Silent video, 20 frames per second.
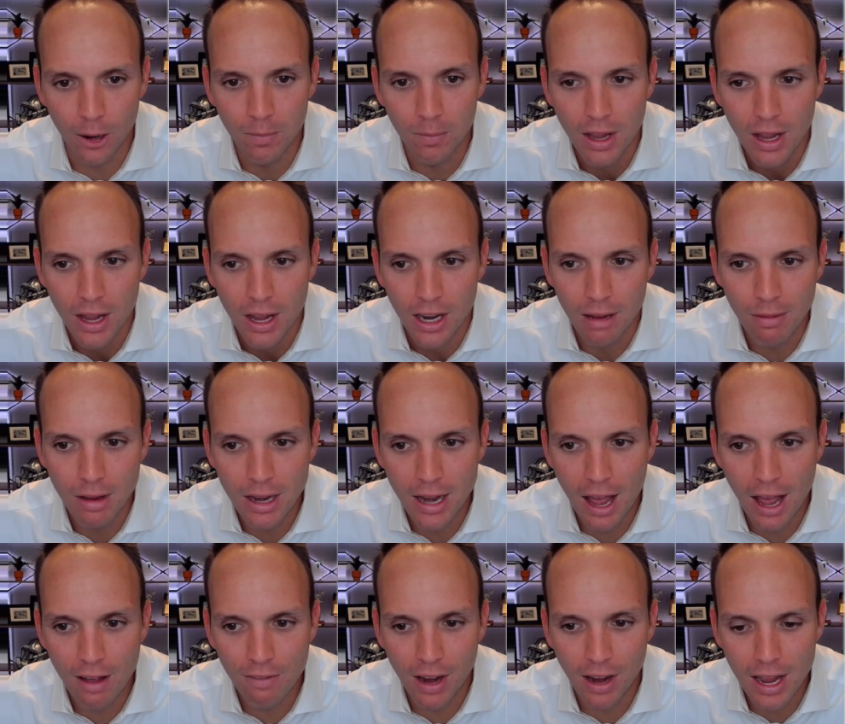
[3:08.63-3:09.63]
Let me
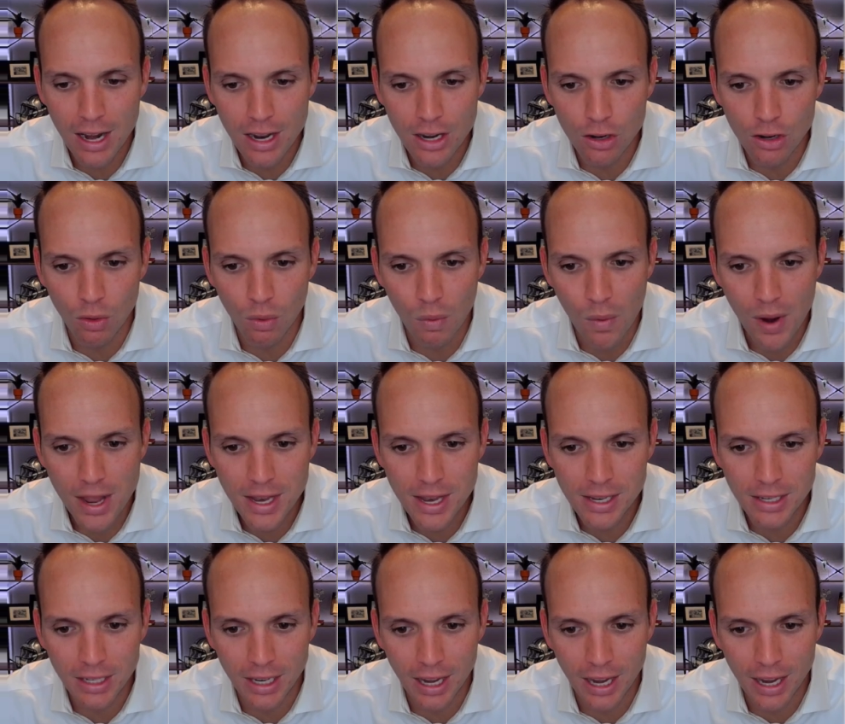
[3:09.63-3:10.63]
navigate into
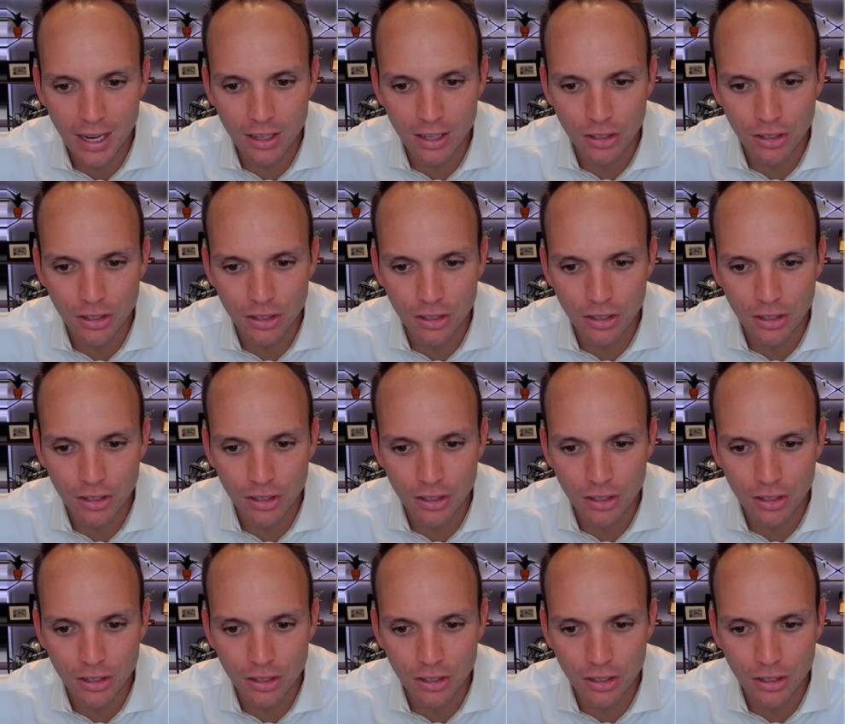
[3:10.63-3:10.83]
Wednesday.